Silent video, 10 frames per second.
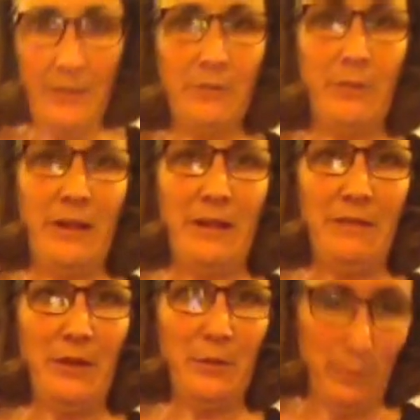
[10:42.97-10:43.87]
we can
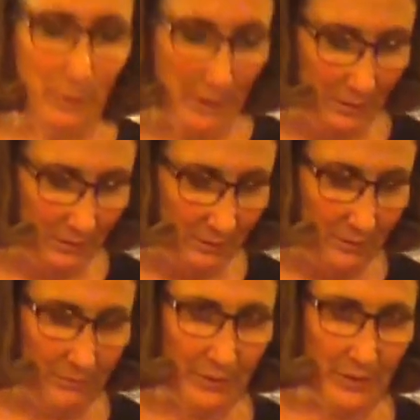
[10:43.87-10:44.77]
have another Buddha
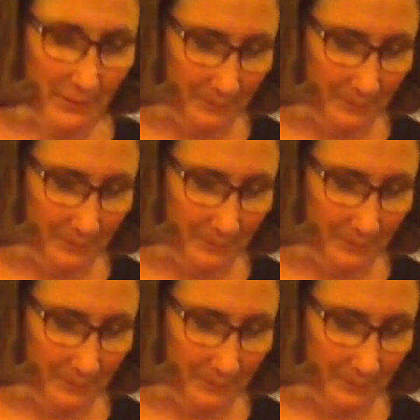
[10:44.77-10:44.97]
over here.